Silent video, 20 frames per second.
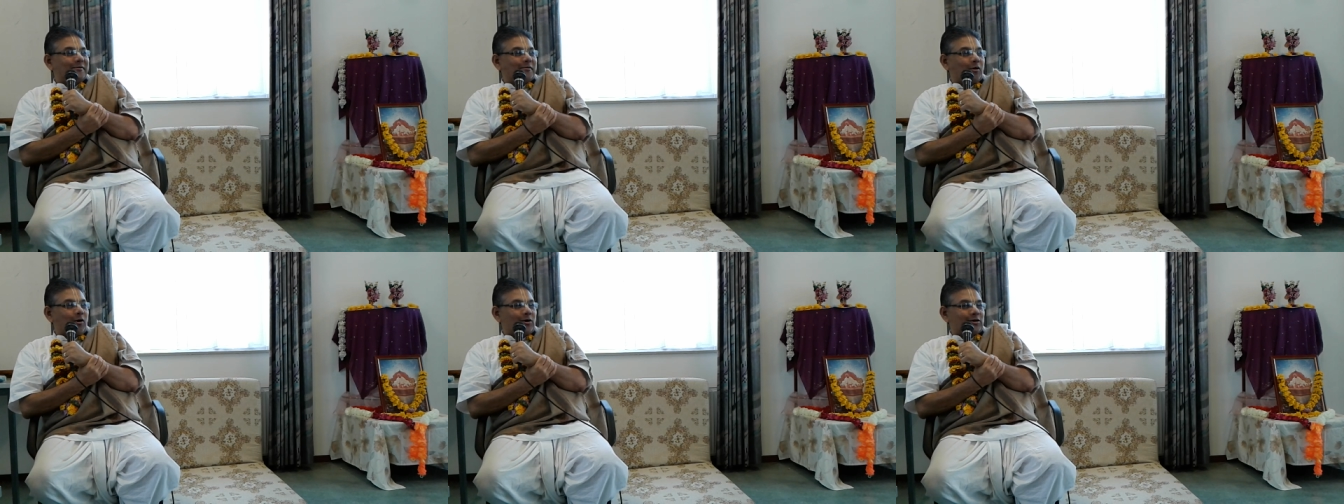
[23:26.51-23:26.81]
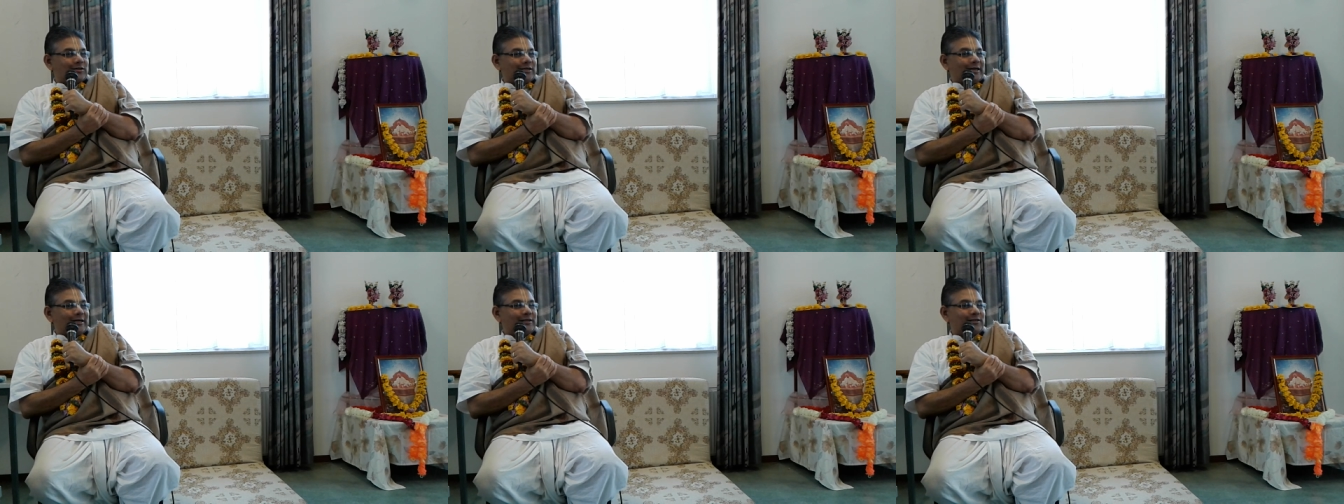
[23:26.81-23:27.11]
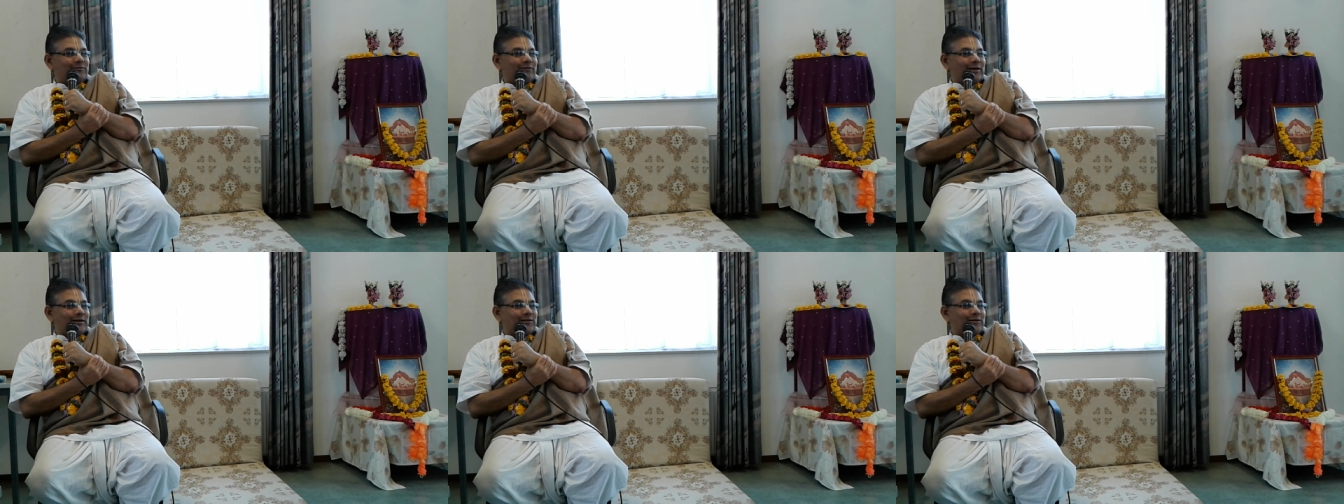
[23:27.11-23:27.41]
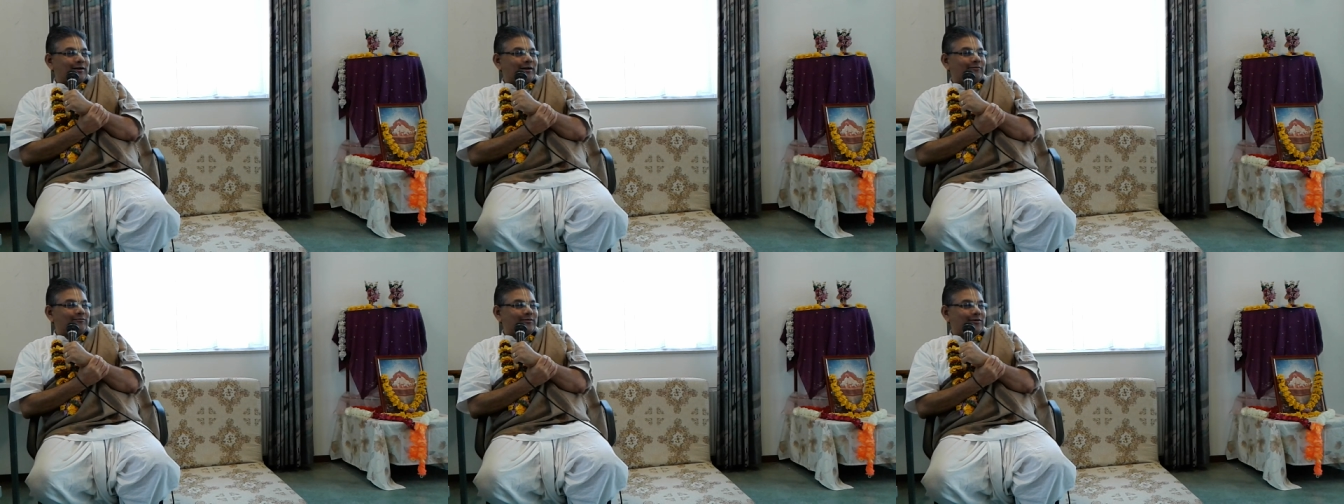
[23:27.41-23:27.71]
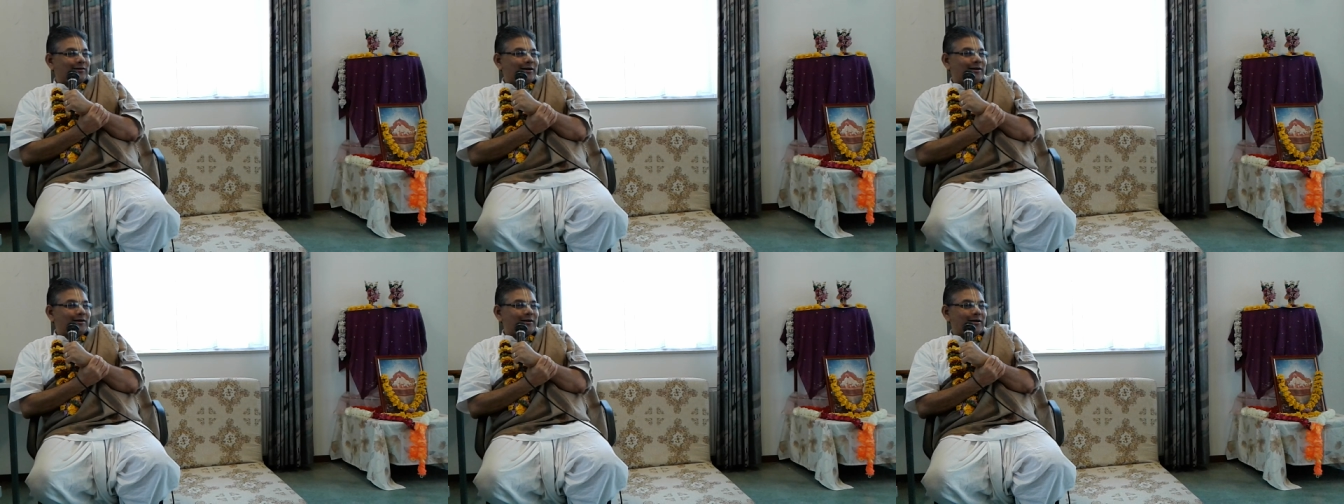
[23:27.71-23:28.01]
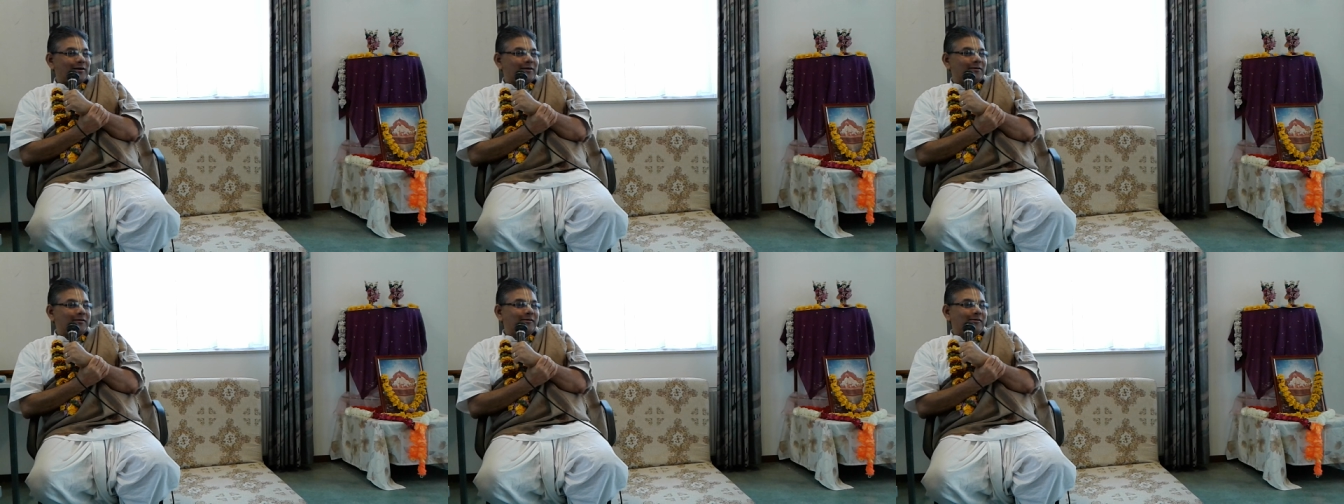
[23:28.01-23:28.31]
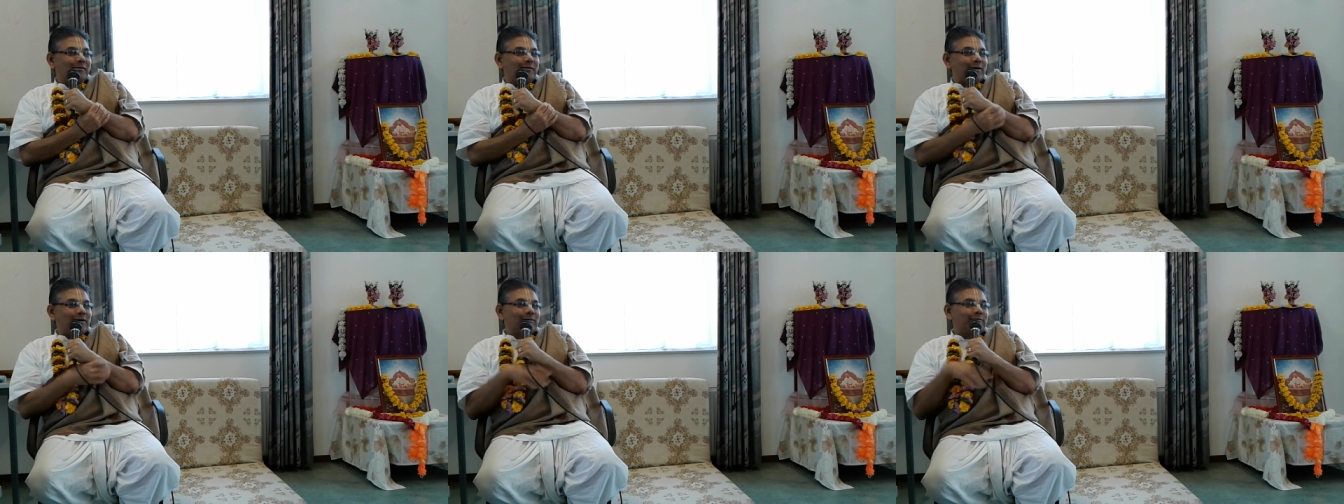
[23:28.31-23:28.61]
or satisfaction after eating,
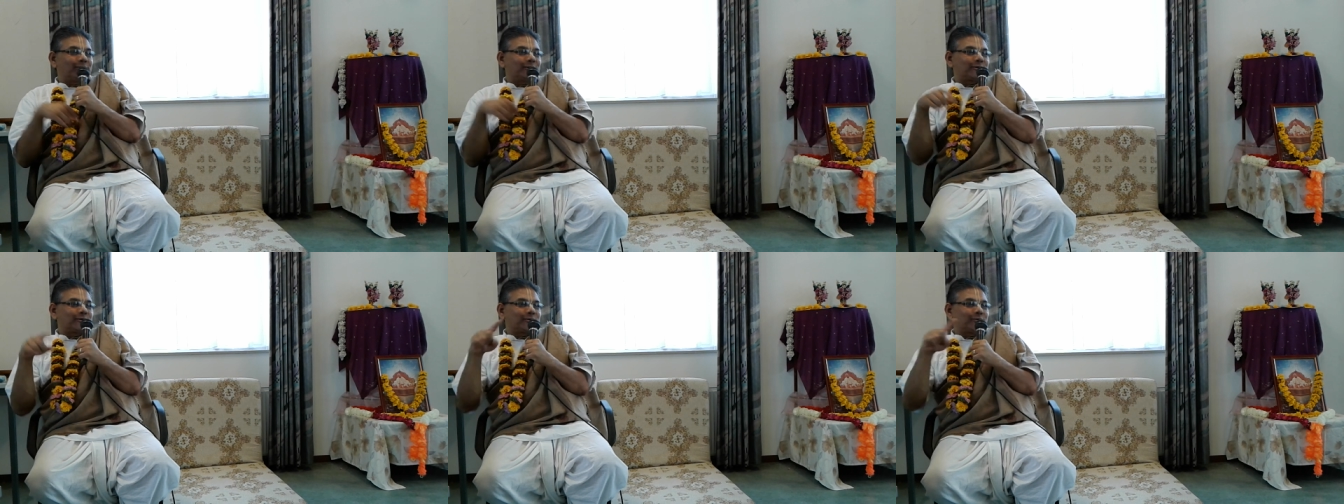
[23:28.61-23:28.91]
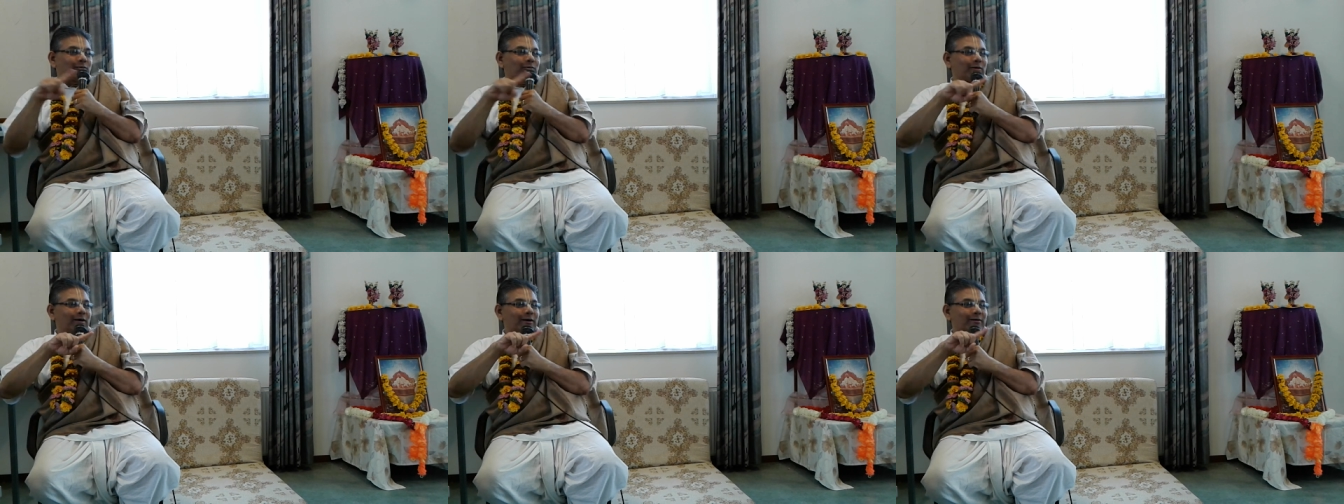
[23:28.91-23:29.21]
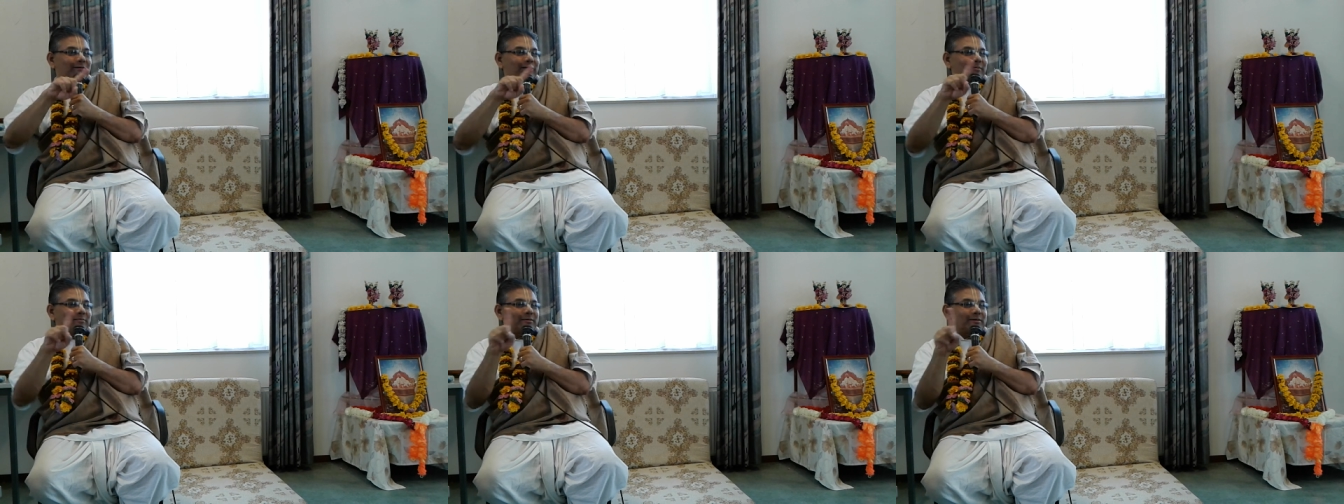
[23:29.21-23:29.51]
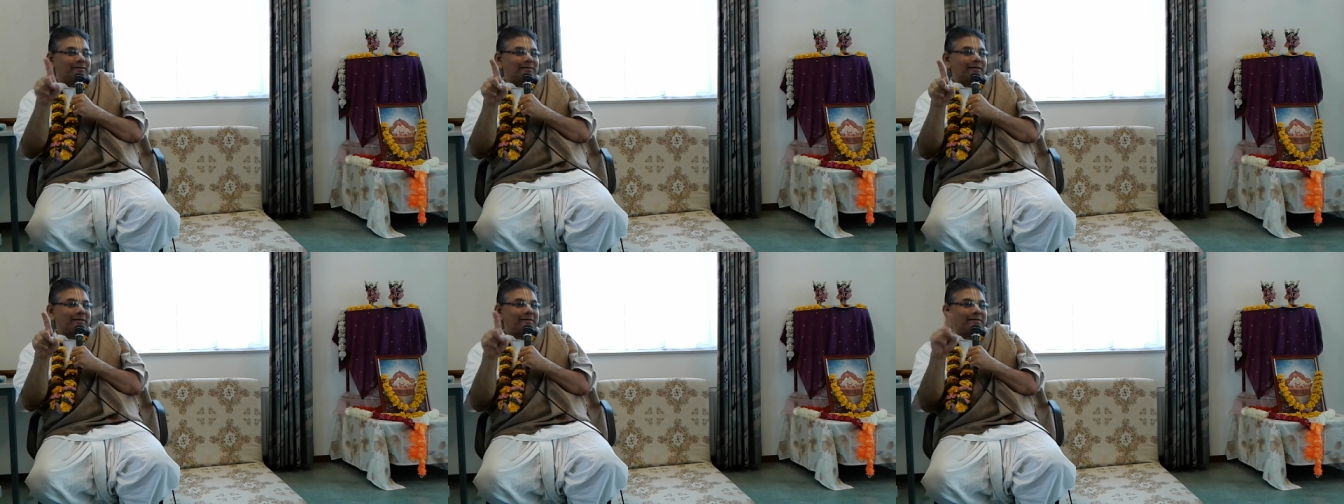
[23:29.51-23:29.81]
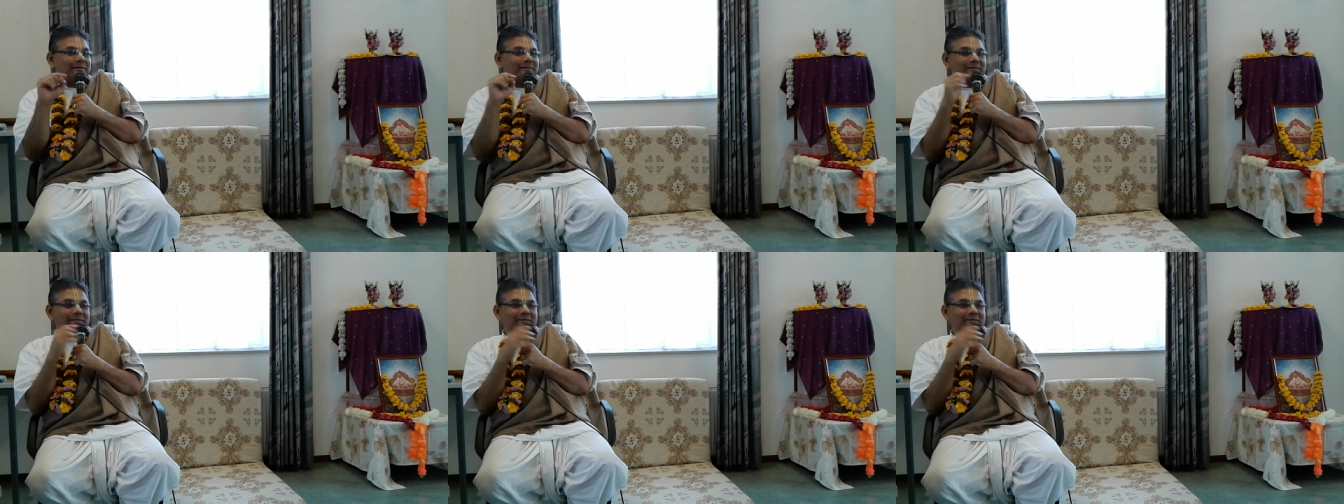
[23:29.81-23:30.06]
it will show 100%.